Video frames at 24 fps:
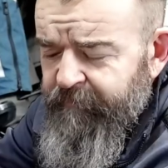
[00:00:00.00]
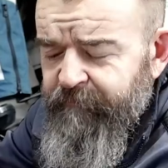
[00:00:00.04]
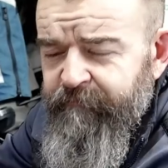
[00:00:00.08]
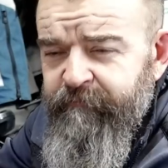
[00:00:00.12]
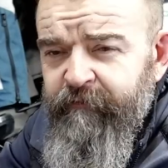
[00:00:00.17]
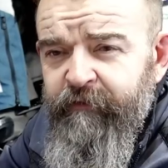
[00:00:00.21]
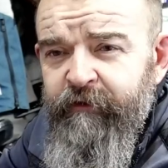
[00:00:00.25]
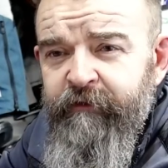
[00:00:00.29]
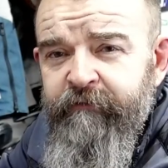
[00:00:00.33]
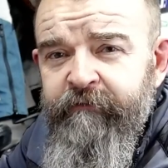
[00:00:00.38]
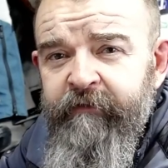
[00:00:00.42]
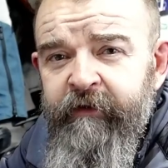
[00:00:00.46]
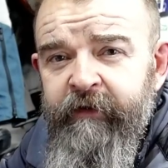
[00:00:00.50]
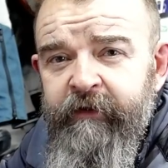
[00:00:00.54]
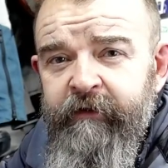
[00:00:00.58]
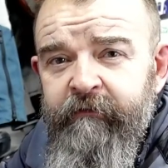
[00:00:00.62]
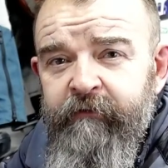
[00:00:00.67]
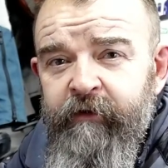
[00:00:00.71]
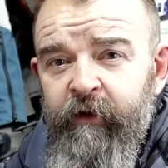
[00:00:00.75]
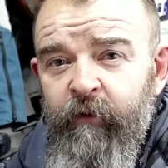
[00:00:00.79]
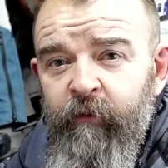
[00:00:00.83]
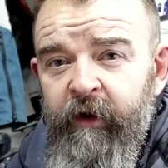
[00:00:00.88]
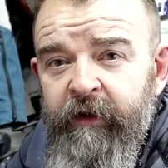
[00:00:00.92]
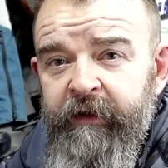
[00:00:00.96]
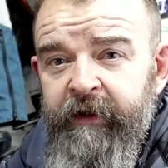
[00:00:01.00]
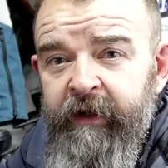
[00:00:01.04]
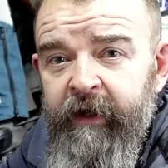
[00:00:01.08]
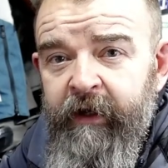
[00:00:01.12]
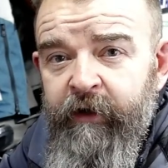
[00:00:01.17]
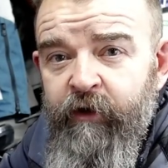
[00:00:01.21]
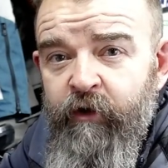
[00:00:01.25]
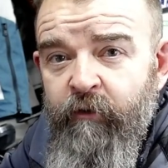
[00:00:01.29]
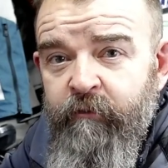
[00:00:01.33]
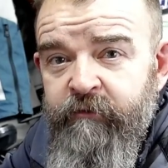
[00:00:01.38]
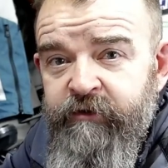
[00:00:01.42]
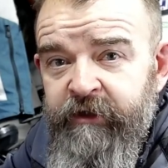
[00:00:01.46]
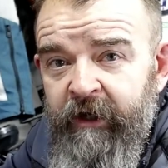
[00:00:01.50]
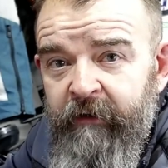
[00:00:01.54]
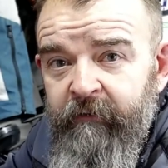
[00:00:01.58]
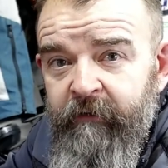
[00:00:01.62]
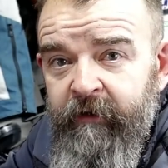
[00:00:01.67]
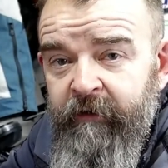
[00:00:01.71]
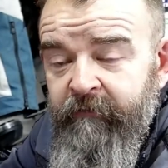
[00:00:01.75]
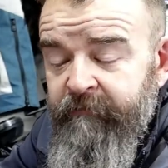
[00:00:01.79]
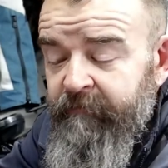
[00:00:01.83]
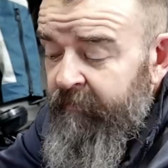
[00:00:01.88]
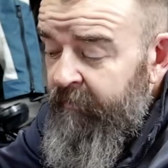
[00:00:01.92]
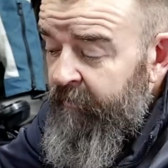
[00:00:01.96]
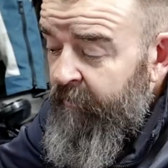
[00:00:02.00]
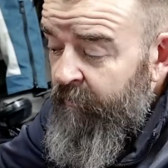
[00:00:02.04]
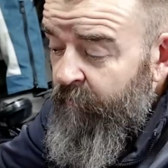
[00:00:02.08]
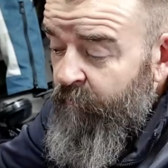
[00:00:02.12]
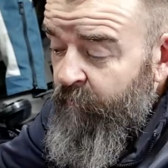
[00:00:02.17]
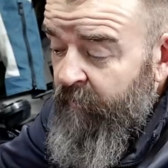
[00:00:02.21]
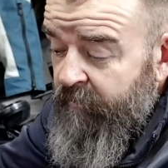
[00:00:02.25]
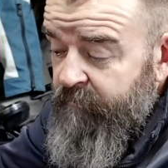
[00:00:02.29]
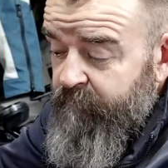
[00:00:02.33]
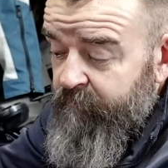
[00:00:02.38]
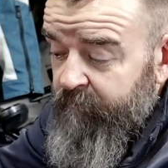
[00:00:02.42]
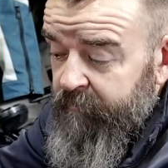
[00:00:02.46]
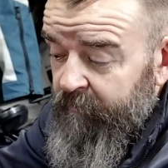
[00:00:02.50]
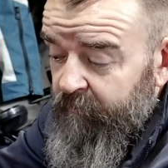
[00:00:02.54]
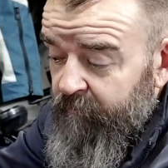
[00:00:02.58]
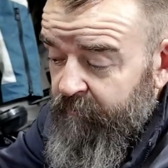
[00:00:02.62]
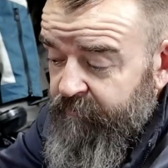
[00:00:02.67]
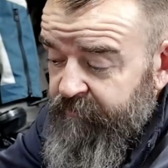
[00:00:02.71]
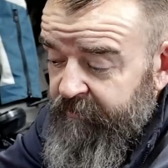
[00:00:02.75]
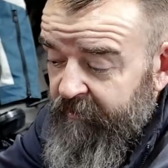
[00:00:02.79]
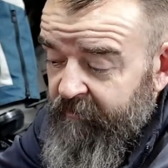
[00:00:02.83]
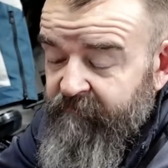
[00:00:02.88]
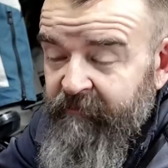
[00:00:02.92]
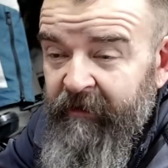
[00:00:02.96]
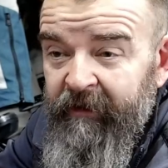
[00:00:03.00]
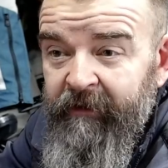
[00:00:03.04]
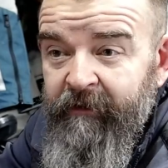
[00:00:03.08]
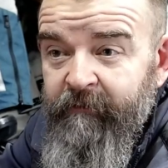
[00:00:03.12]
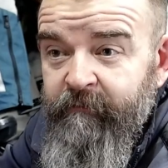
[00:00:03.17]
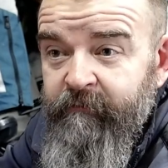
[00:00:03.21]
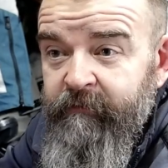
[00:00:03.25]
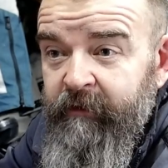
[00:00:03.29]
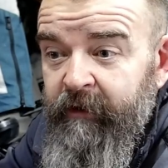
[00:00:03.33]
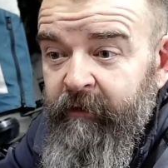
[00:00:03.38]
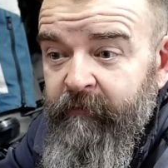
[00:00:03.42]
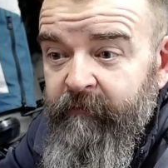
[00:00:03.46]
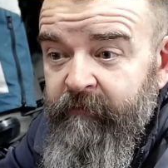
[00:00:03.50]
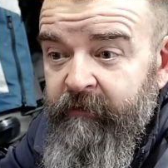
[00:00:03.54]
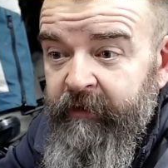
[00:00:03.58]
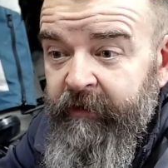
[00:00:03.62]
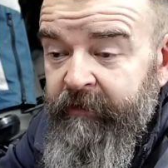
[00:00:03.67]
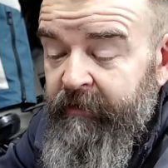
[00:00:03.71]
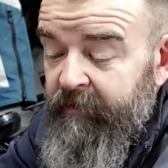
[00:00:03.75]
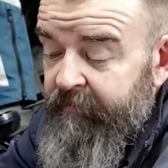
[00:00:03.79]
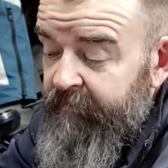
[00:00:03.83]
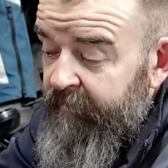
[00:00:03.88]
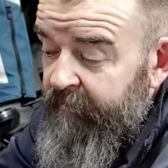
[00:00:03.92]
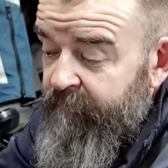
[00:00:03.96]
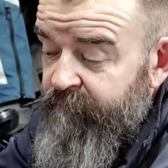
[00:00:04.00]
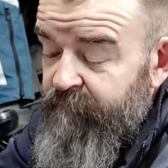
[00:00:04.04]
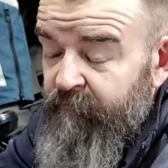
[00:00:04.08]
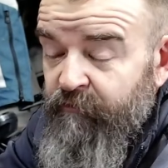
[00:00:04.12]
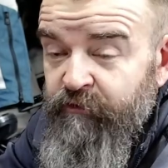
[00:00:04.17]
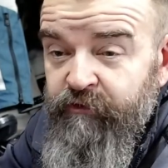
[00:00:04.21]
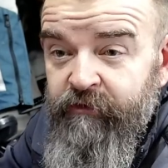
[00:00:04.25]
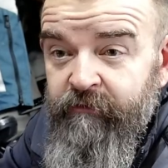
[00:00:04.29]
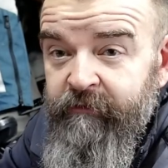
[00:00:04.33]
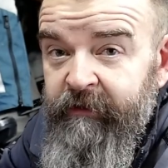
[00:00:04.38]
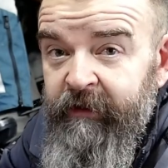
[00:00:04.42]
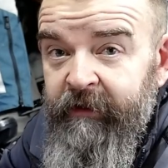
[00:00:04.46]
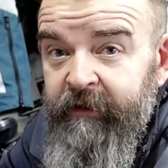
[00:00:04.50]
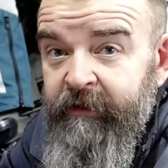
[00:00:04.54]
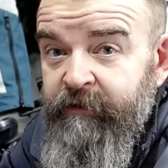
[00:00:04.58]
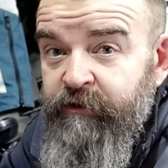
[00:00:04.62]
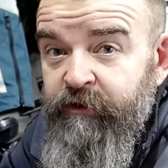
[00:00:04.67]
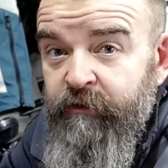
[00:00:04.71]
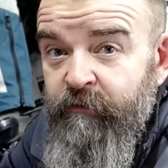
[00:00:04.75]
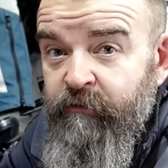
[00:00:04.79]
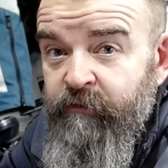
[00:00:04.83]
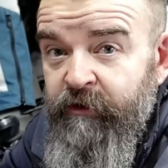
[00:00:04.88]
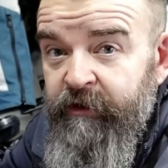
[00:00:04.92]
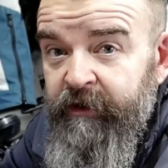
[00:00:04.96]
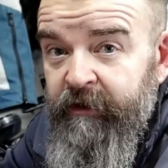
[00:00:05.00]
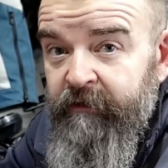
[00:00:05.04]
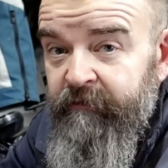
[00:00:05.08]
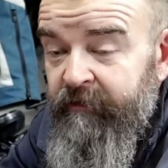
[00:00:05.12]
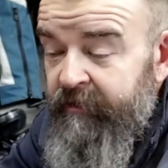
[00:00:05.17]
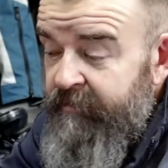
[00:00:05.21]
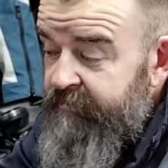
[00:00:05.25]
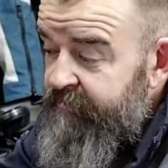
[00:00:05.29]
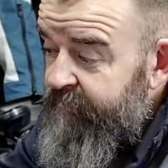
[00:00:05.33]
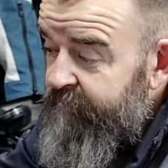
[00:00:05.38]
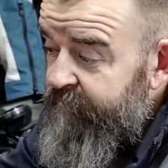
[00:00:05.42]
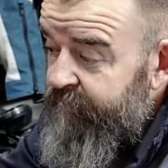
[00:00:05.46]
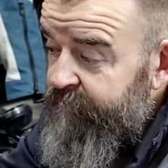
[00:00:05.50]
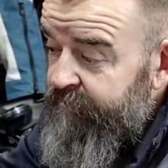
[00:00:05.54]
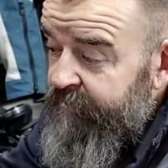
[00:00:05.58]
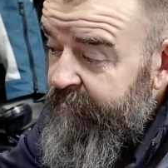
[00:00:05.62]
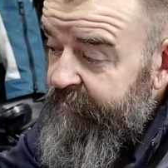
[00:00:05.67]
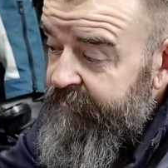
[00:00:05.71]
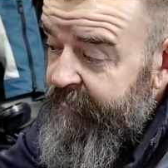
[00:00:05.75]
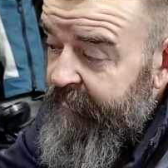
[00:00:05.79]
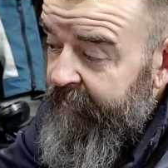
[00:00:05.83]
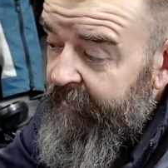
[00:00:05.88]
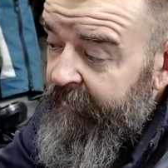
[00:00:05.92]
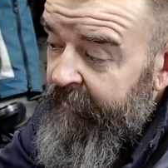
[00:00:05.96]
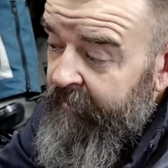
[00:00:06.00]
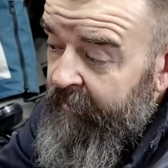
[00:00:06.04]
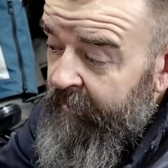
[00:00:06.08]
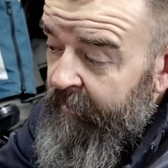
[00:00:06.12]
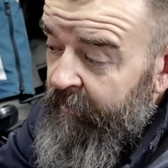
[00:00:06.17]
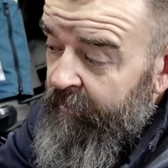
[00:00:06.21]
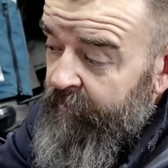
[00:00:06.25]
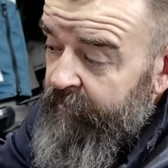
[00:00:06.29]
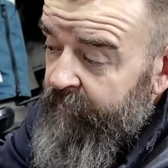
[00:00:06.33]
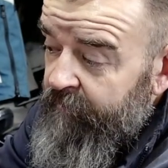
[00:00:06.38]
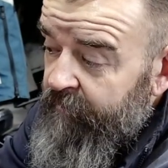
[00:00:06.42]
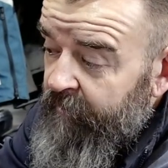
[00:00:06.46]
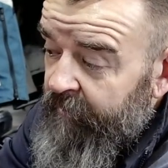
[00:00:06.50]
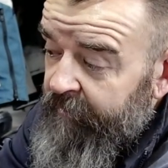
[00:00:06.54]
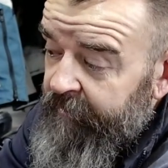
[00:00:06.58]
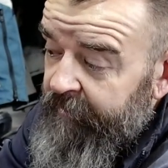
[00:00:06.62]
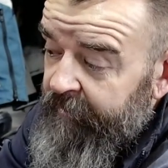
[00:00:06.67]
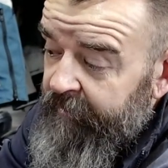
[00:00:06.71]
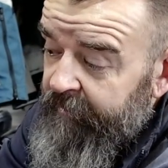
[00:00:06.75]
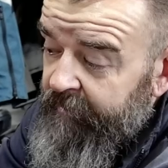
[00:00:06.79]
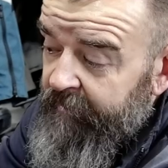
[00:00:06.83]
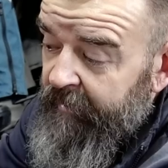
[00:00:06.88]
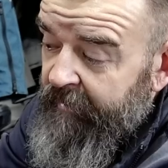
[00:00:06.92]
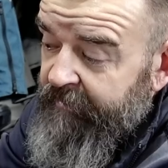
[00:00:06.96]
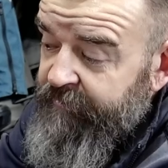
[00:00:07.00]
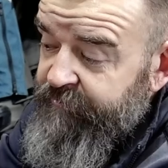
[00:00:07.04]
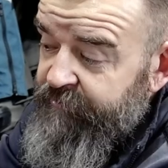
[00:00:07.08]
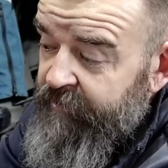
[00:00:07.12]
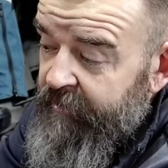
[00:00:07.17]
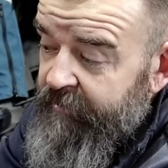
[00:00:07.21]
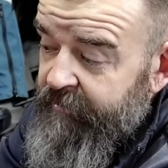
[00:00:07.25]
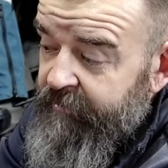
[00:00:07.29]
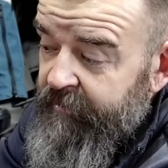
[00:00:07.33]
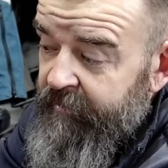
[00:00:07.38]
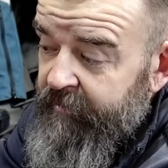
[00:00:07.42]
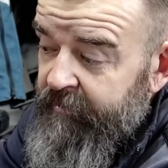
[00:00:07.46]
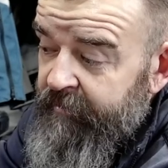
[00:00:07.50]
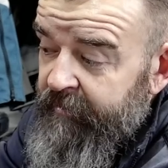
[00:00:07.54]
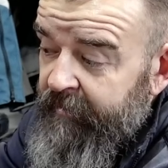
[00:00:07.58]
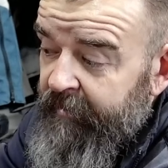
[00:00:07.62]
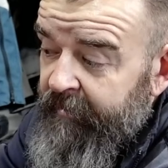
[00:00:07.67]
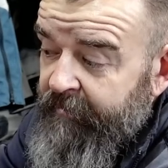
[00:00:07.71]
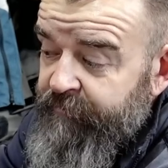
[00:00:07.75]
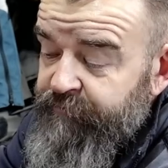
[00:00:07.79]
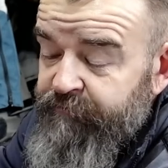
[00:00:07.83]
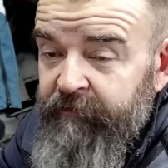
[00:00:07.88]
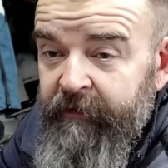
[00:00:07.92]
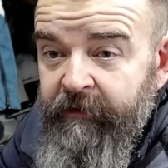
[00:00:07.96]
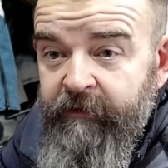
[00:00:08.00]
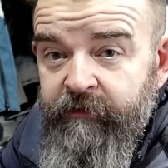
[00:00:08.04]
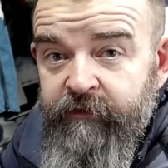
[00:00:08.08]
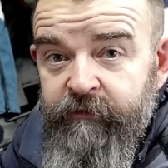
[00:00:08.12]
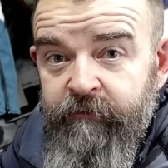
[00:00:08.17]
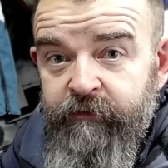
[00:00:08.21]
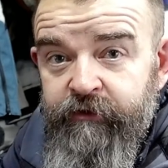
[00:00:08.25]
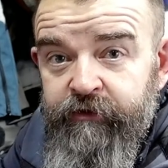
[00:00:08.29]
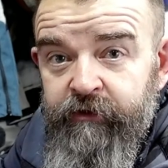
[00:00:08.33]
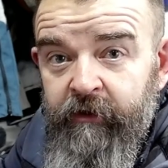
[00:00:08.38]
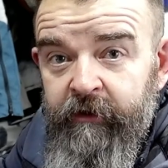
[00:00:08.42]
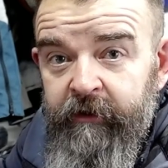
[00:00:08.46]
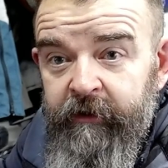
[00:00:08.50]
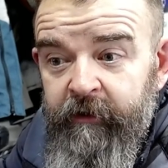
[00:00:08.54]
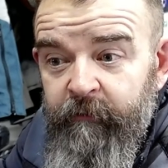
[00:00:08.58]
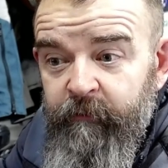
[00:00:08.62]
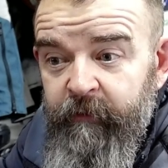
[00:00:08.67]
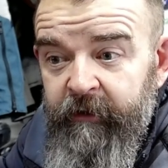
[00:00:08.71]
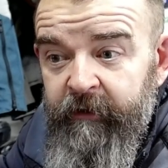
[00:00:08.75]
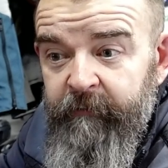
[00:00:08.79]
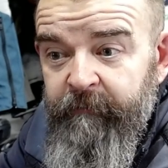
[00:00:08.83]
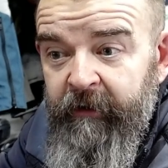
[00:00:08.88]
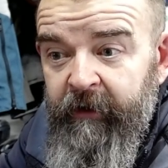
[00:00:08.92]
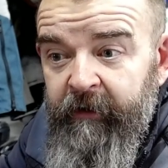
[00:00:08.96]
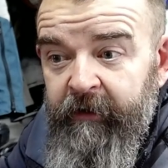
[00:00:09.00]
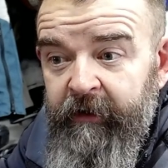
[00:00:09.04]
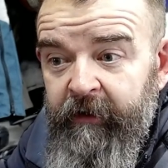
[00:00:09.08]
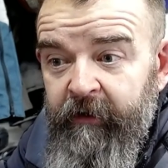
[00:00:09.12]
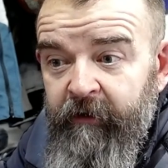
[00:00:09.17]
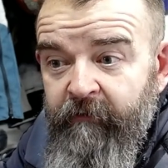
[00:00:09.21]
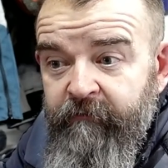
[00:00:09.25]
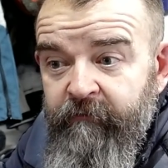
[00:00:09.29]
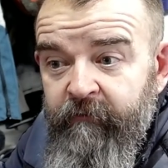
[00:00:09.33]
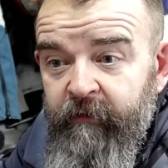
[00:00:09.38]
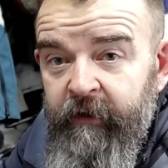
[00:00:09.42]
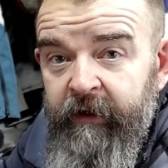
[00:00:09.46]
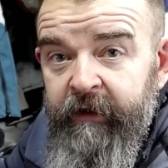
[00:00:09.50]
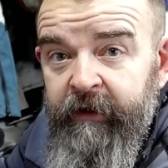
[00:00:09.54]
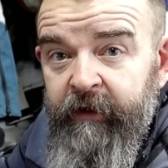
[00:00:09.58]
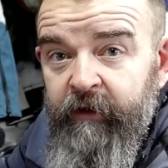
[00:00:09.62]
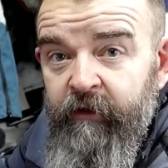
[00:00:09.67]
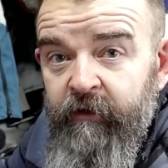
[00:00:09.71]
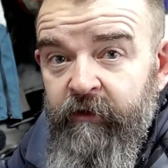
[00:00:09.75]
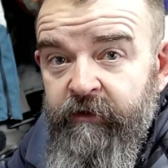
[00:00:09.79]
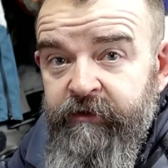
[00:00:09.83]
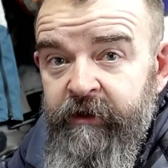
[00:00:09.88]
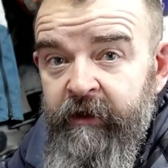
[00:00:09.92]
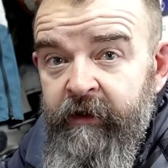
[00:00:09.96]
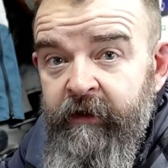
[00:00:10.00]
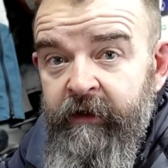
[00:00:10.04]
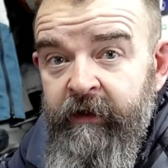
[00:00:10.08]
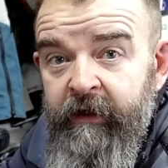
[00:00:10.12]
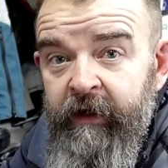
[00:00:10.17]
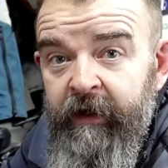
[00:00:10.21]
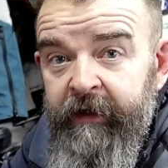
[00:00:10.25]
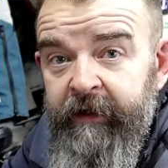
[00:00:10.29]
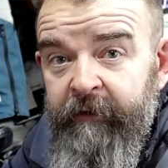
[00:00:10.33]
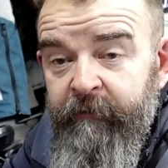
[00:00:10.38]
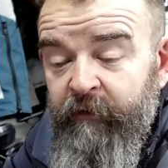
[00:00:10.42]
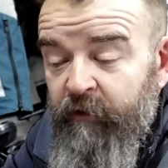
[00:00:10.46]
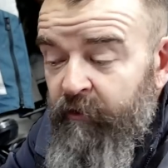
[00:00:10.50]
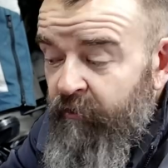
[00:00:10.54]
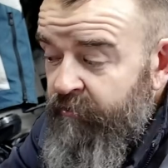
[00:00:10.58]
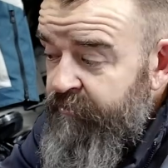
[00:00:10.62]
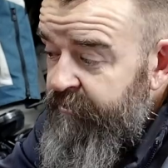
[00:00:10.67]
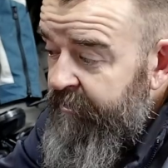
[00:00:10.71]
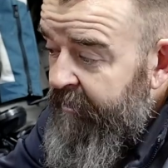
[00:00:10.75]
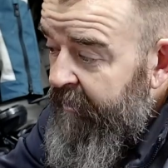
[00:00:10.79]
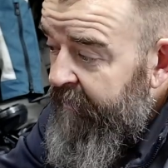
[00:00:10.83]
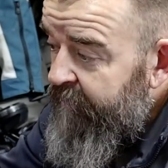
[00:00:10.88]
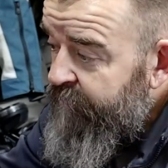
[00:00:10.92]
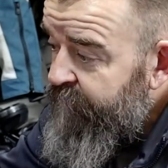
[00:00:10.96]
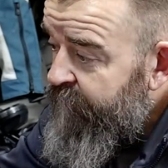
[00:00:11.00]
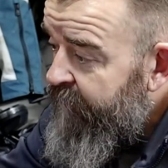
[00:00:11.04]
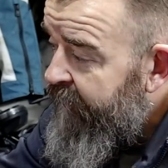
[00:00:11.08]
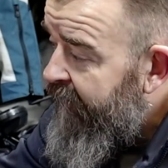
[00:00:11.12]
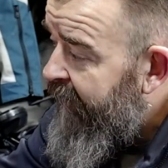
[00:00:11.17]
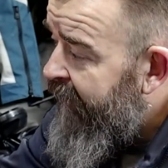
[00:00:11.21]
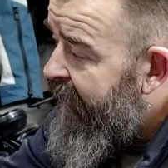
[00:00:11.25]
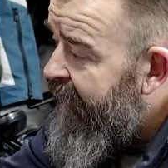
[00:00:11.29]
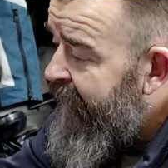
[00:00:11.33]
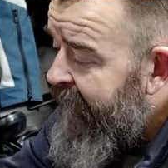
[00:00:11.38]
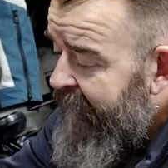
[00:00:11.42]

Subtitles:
the front of it you've got where the air comes out of, which blows out round about, I think it runs at nearly 200 degrees, does this thing. You've got the LCD screen, so we'll show you a little bit about that, of where it goes and how it goes together. So yeah,